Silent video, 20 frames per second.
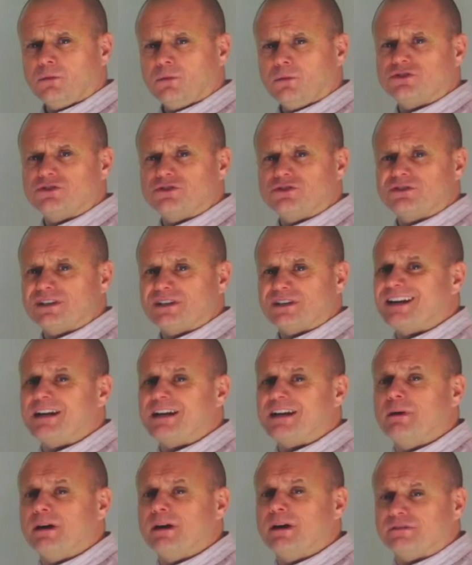which doesn't add
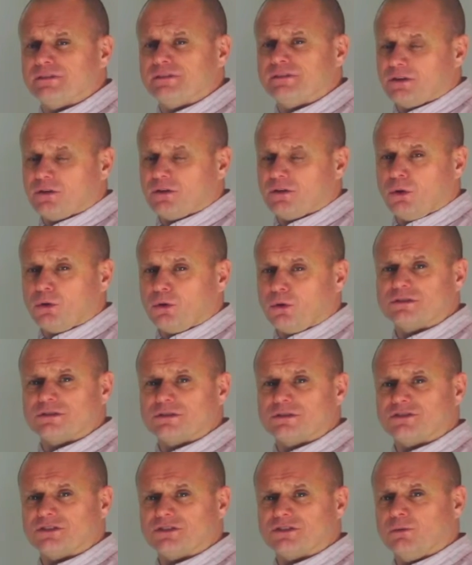any benefit at all
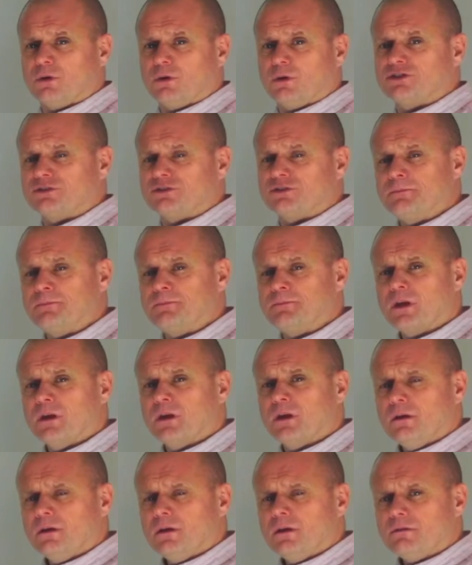to the situation.
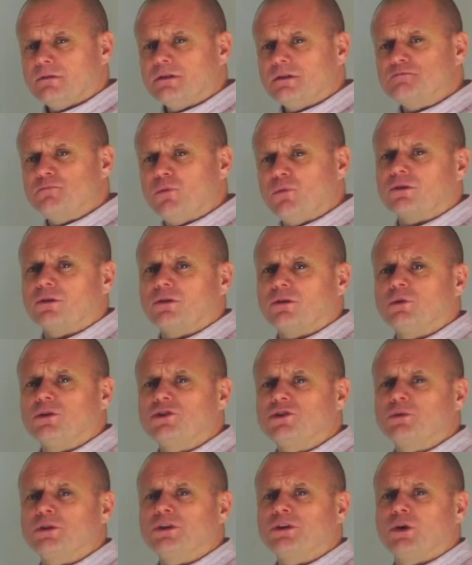This model
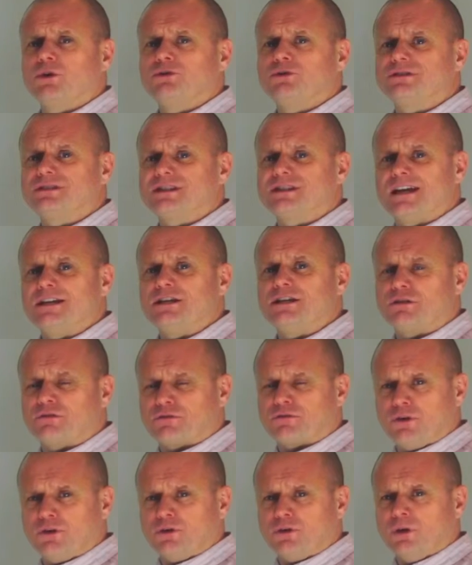which we're going to take you
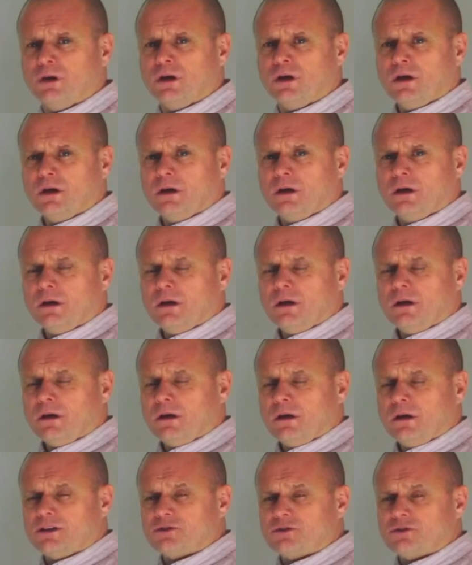through
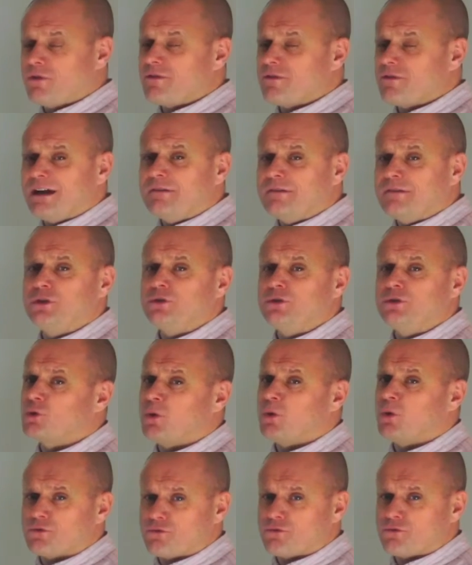is one that I've used
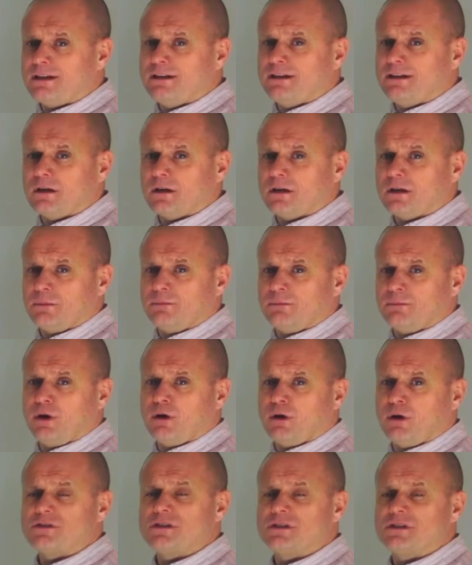quite regularly,
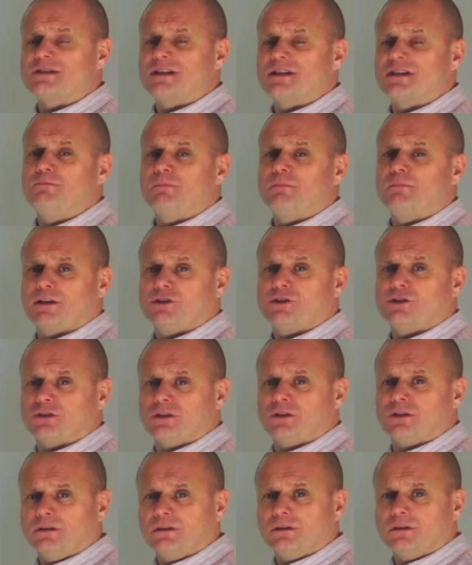both as a team
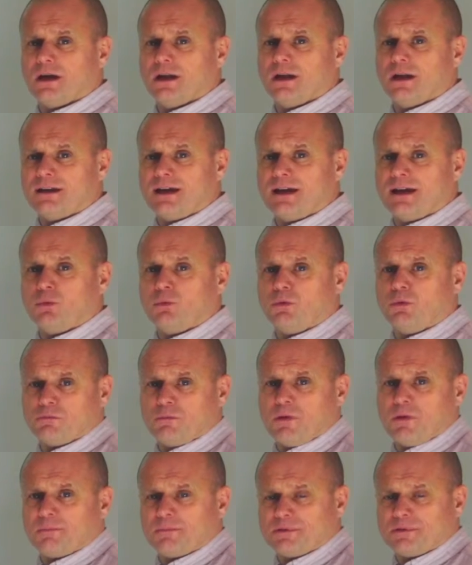manager and now with
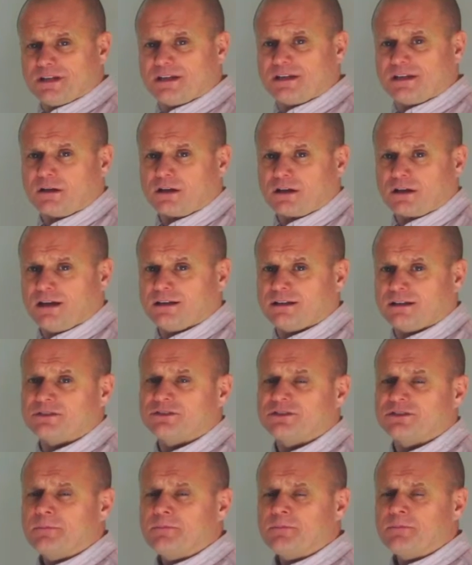my particular
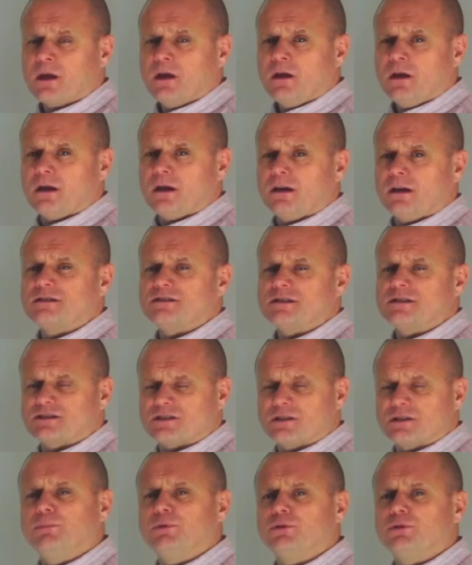clients. And it's a
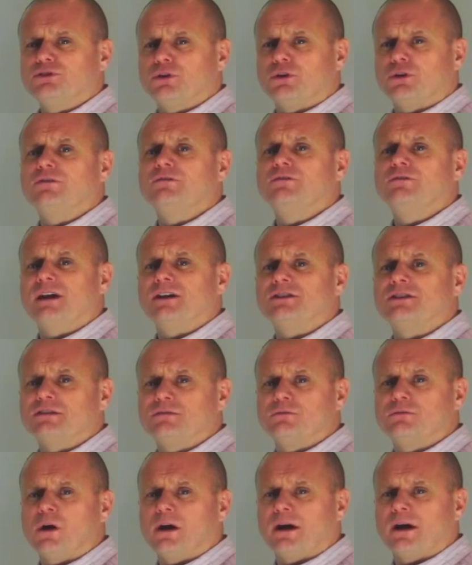simple,
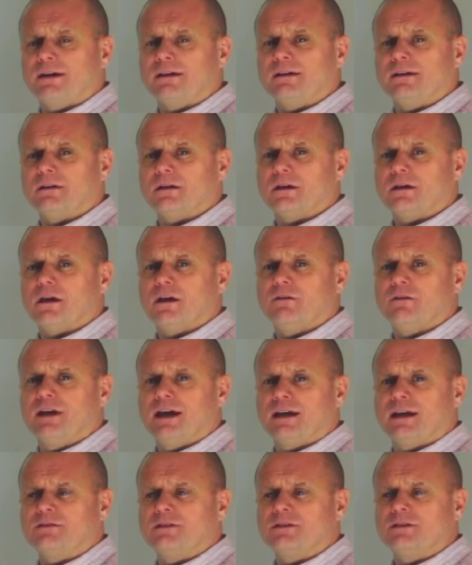non-invasive way of
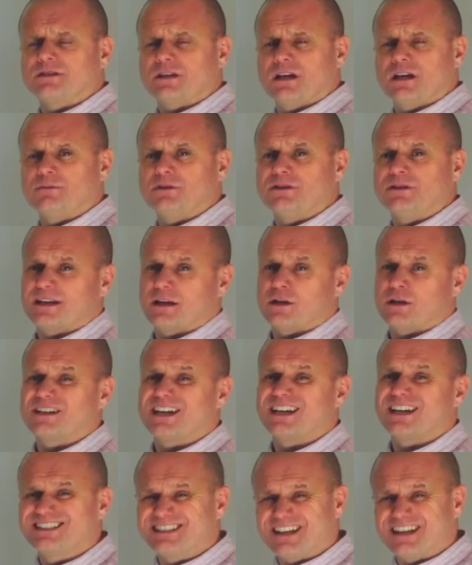getting the team to tell
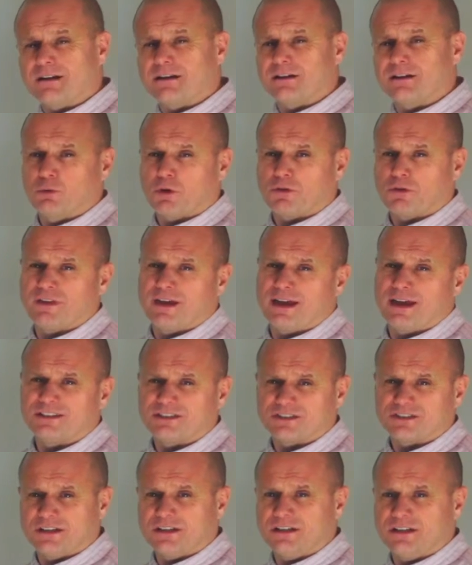us exactly what they
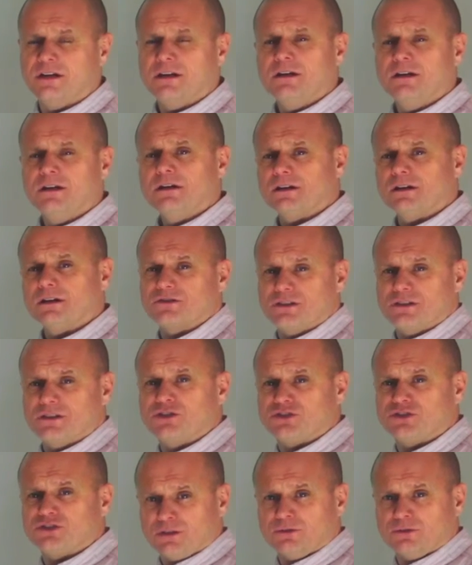see as the
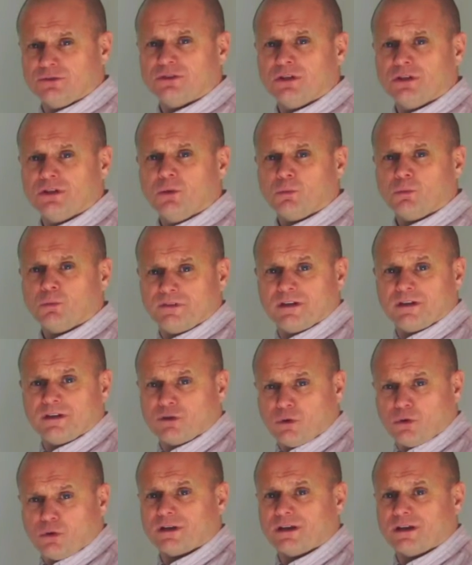issues within an